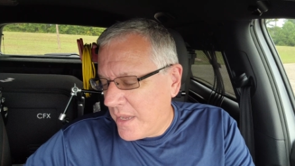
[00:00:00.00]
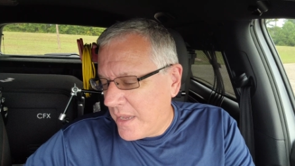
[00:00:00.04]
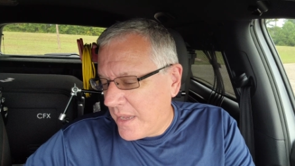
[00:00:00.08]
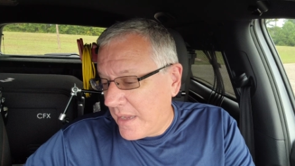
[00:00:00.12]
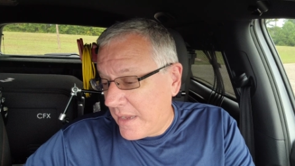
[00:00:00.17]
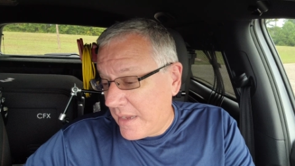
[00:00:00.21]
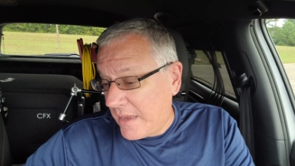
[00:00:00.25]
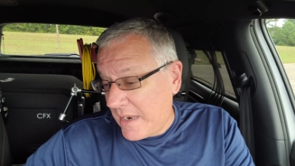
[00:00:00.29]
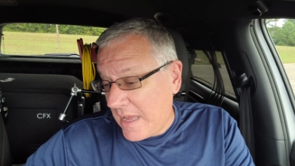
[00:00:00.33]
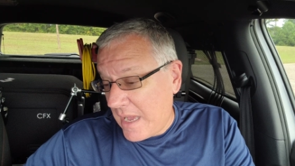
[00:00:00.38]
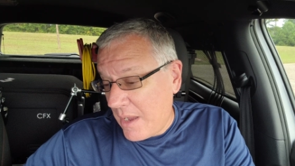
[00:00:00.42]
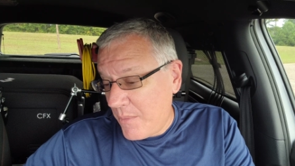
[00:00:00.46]

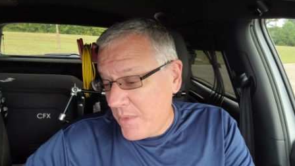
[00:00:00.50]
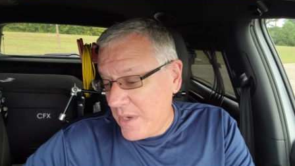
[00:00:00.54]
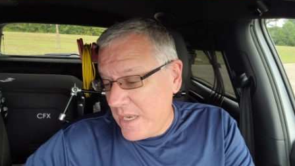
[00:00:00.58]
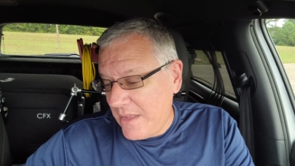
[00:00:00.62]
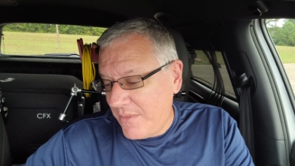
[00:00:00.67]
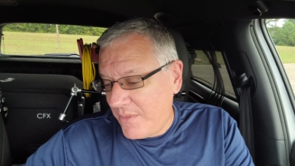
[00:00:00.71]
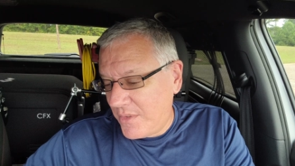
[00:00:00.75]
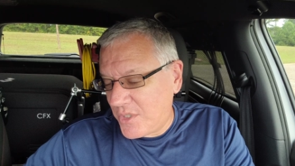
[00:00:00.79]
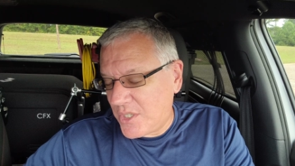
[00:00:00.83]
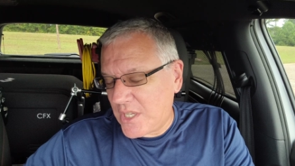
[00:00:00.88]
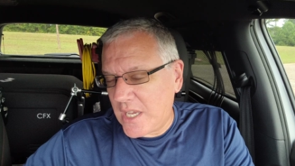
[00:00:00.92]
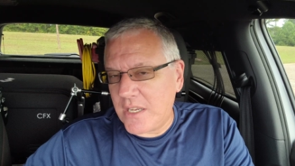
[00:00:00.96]
And I would
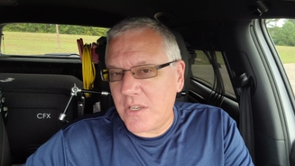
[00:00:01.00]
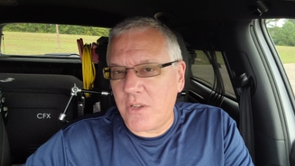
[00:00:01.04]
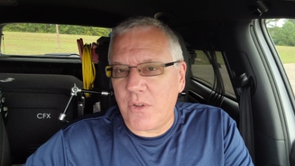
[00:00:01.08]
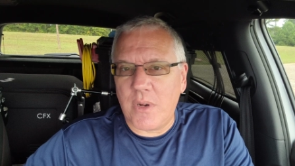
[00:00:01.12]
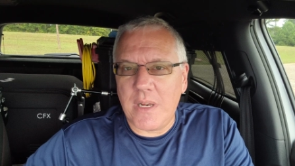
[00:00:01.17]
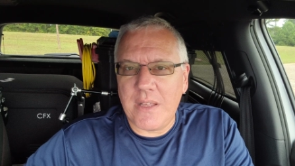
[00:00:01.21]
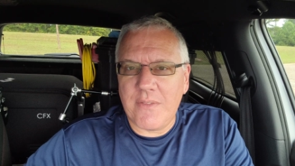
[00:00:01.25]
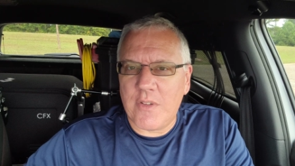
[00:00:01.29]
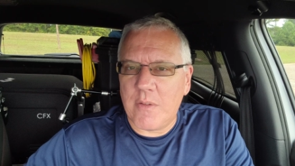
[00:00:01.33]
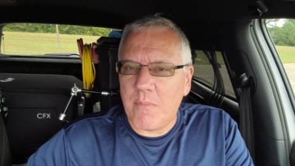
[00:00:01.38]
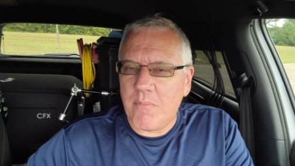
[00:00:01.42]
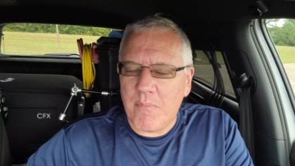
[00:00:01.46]
even say don't
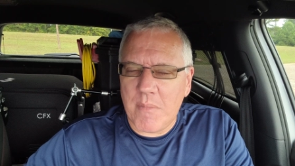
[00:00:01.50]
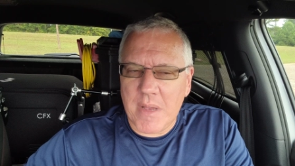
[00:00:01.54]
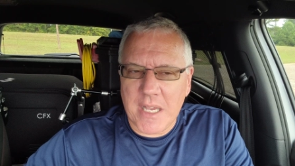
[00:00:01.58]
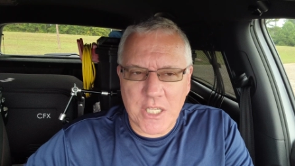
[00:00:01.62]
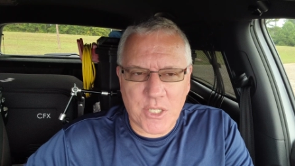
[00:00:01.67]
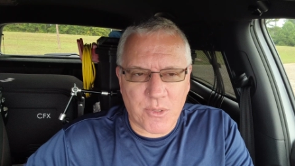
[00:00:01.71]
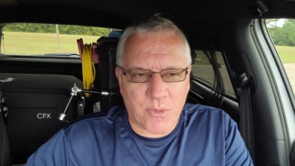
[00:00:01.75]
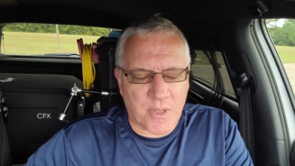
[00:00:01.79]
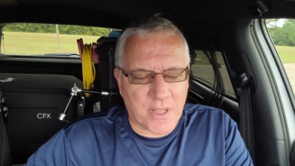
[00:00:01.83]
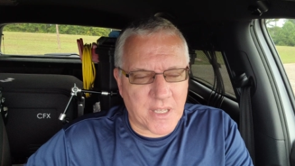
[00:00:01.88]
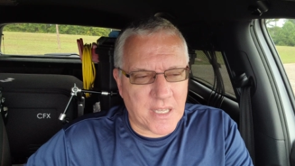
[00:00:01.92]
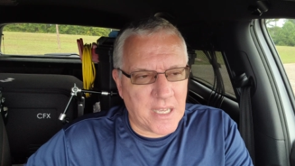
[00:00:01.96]
even
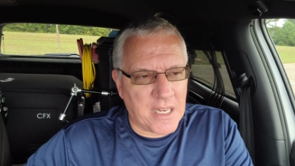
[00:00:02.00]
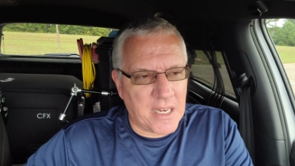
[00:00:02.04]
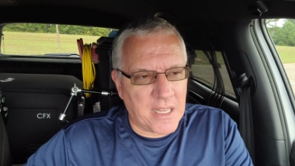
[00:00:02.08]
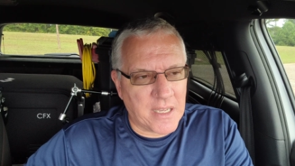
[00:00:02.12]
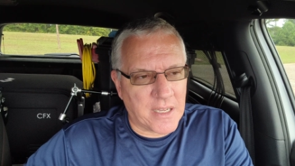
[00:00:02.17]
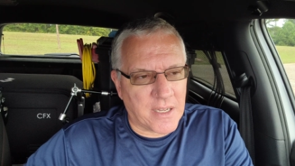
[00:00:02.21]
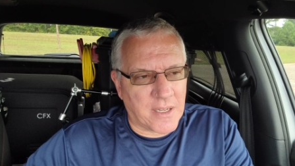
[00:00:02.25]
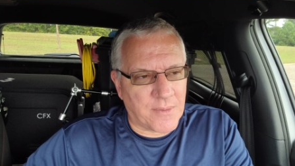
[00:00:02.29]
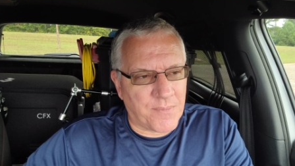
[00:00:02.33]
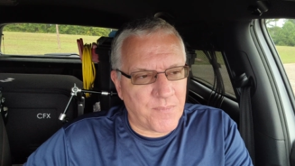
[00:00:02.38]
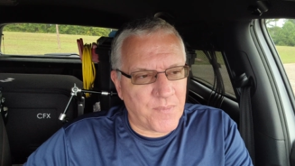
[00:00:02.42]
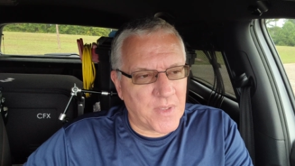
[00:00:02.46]
mess with getting
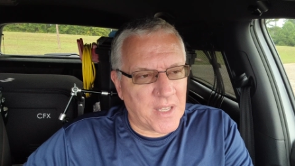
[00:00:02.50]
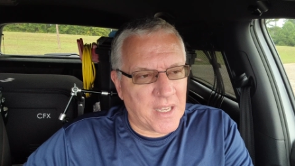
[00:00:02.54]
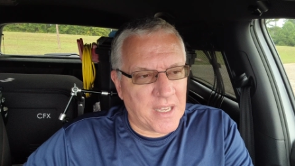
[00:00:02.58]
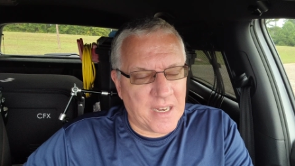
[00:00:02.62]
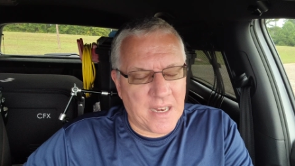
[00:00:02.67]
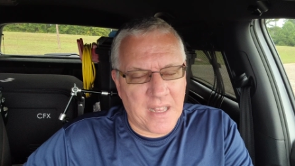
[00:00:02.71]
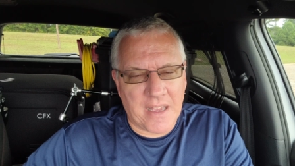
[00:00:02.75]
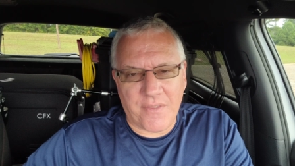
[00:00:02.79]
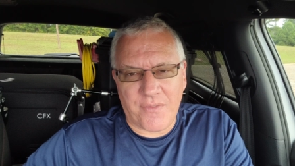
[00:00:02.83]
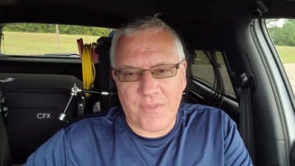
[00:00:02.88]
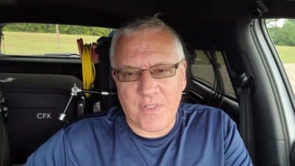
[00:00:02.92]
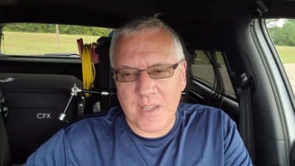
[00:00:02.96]
a, an
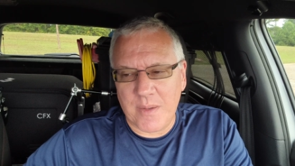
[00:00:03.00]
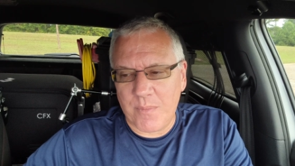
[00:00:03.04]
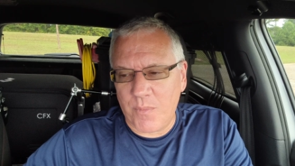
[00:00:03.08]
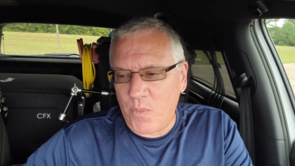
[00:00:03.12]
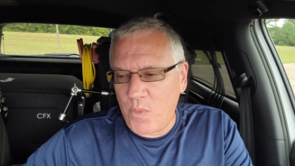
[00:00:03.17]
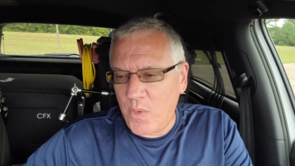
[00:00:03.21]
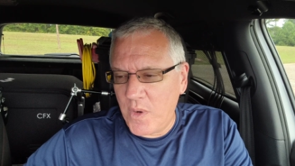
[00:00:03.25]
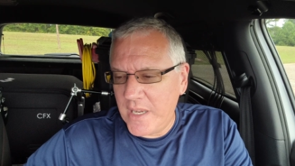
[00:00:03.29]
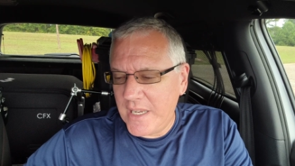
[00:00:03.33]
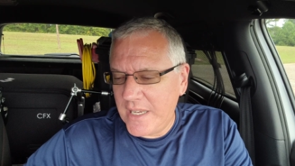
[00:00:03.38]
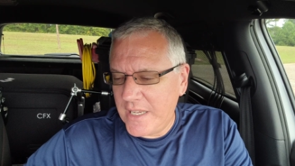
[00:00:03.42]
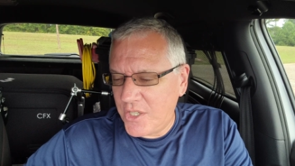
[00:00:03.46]
FM
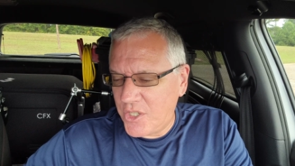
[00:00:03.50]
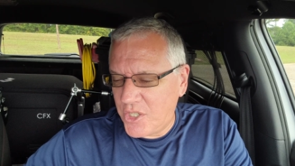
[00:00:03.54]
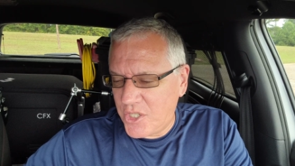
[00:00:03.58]
rig.